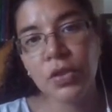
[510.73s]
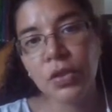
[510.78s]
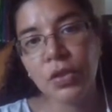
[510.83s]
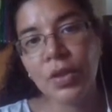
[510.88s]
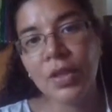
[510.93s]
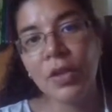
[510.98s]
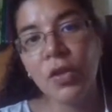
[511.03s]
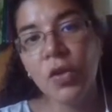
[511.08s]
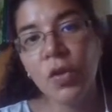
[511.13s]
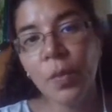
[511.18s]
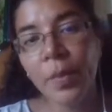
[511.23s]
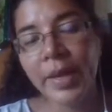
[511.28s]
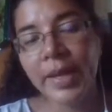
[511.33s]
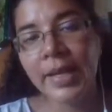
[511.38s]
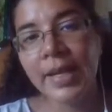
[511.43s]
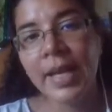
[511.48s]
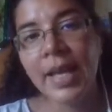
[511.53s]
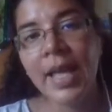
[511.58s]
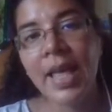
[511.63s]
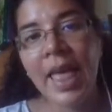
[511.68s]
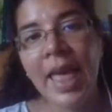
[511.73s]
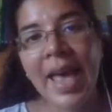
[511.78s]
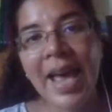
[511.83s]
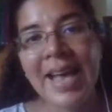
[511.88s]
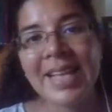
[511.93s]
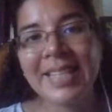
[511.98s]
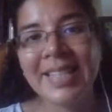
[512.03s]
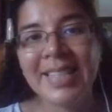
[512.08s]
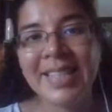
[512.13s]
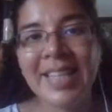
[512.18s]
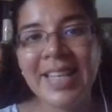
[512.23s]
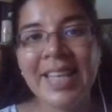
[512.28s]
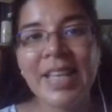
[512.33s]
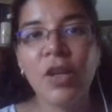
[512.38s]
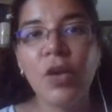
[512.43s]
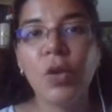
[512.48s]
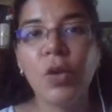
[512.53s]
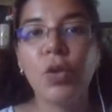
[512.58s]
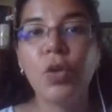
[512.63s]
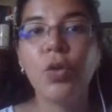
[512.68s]
the lumen as they
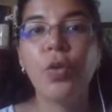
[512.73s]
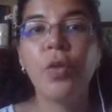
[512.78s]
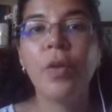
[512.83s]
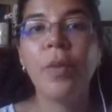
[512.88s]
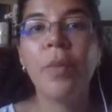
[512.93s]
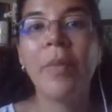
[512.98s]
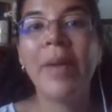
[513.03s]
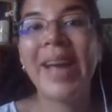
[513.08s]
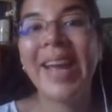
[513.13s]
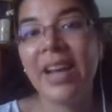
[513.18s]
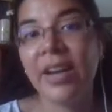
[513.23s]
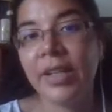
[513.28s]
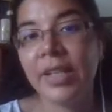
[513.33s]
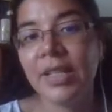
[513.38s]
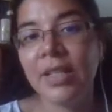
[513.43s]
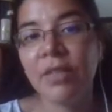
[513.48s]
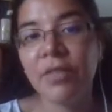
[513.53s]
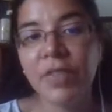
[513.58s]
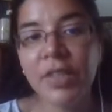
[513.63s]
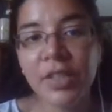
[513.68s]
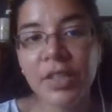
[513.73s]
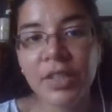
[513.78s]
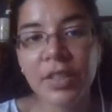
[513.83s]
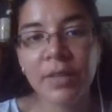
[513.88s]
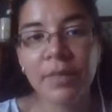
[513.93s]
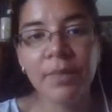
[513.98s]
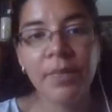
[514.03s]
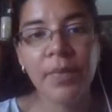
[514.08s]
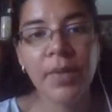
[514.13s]
go through the meiotic division.